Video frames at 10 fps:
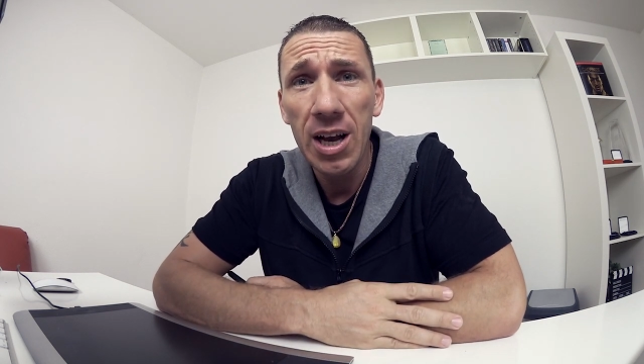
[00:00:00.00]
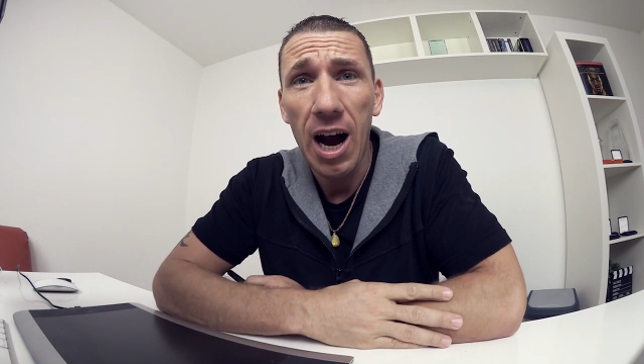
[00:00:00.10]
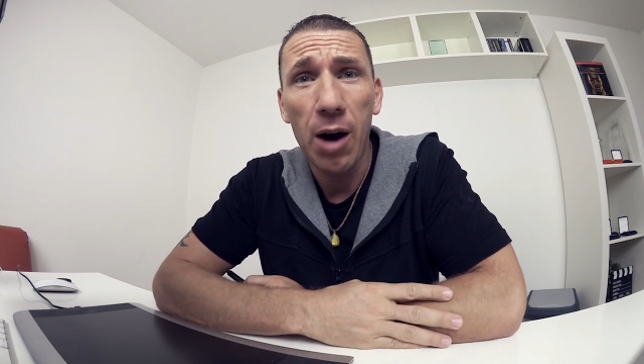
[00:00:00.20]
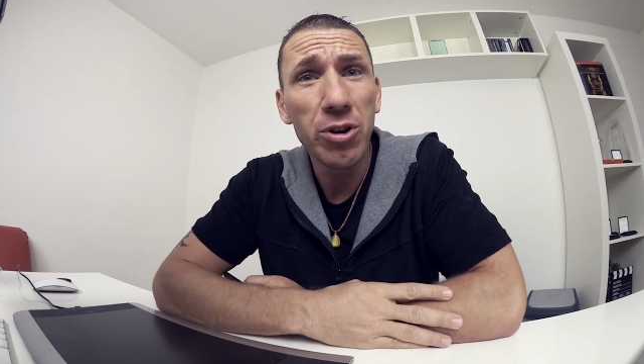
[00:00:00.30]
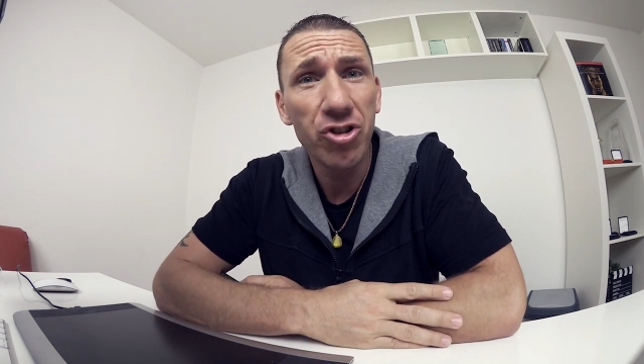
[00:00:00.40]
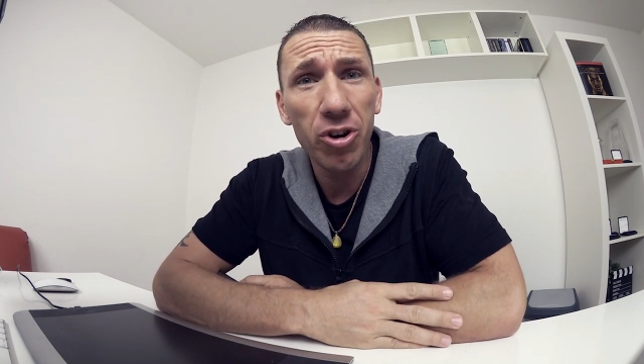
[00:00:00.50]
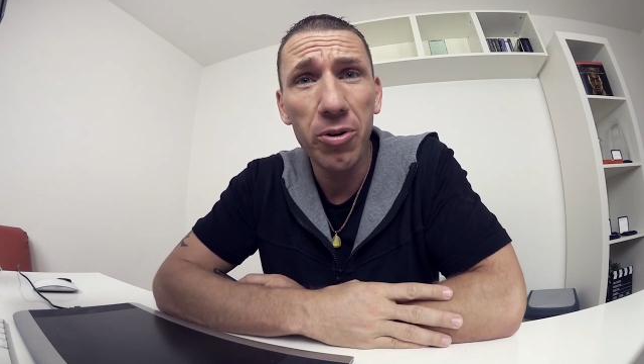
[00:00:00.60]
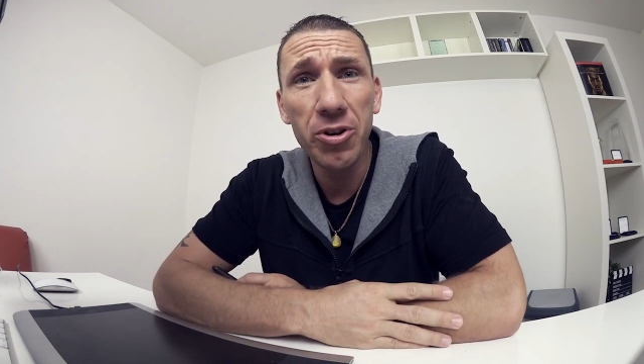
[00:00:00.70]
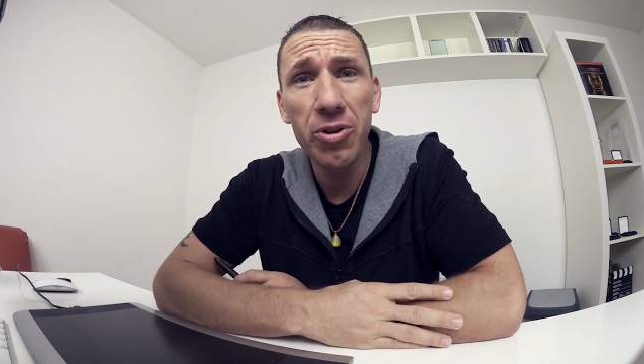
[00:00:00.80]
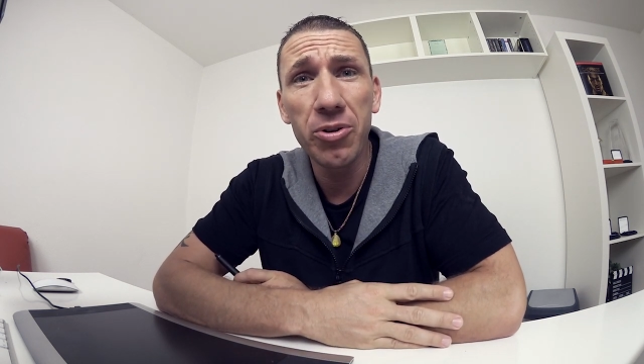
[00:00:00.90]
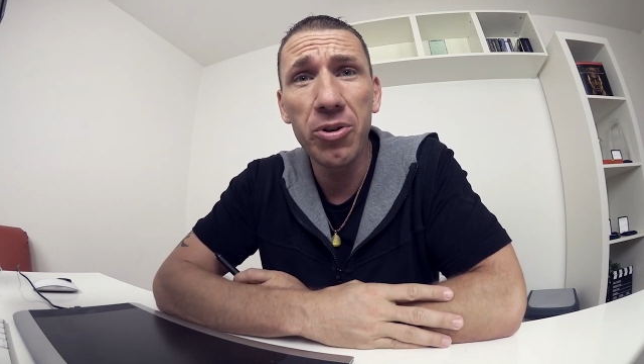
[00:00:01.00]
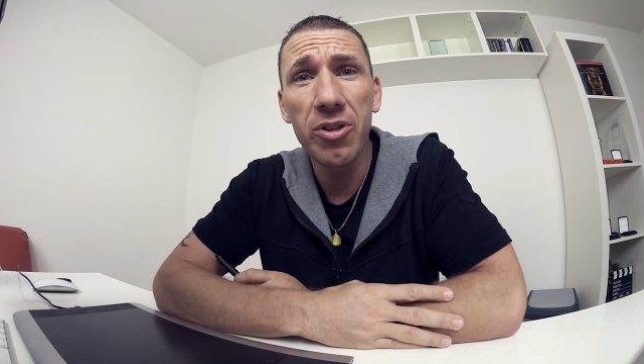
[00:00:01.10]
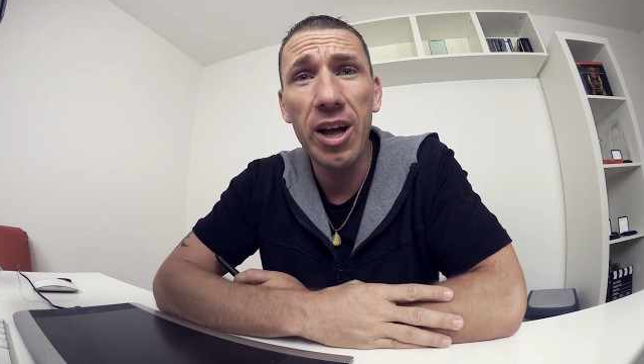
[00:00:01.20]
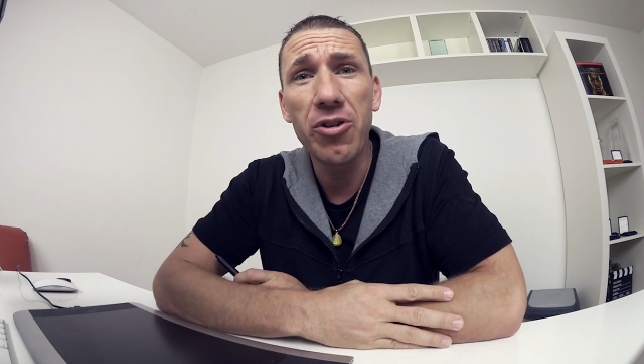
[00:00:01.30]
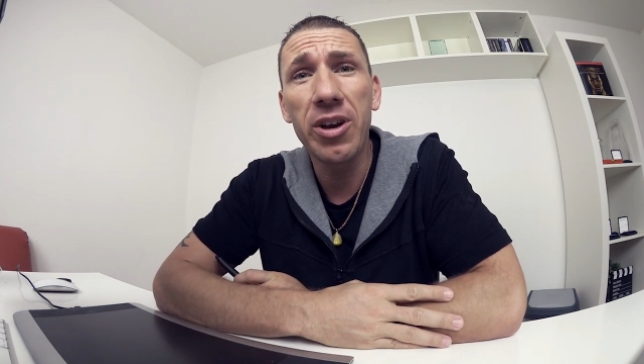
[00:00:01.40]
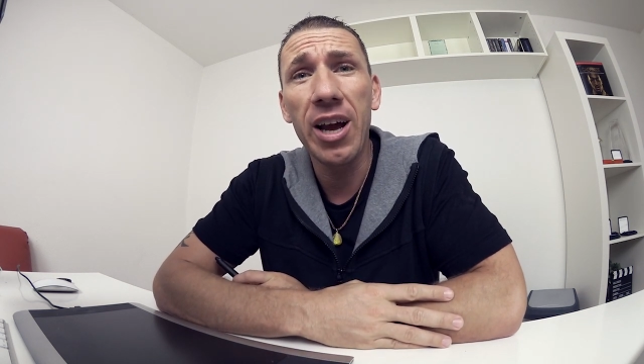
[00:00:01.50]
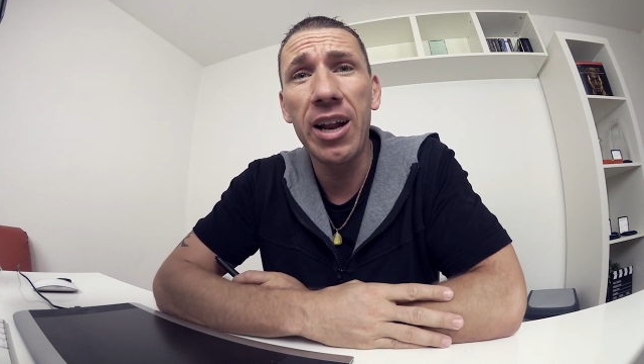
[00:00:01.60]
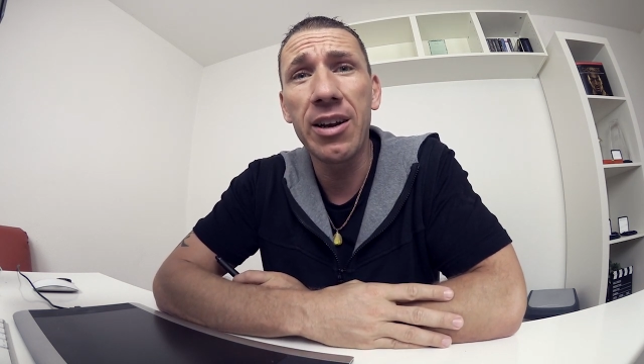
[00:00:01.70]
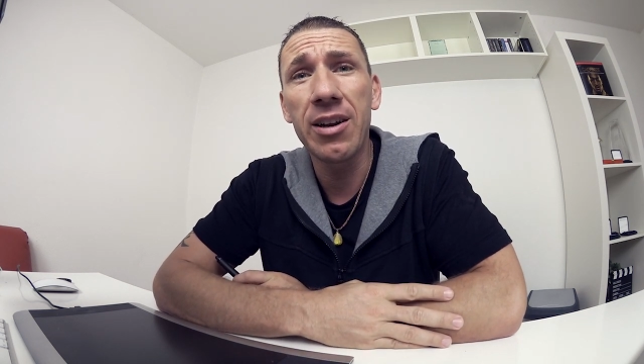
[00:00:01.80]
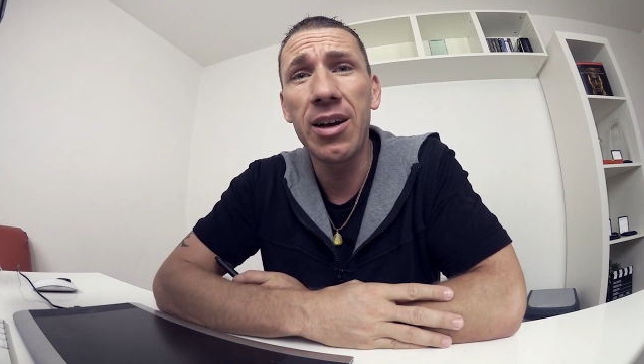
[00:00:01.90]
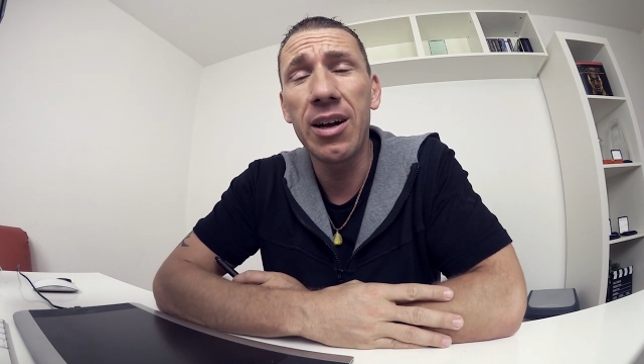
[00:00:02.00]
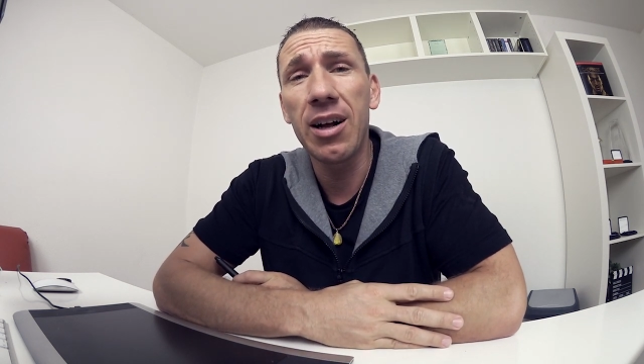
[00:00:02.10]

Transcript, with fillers: I would show you that you can uh,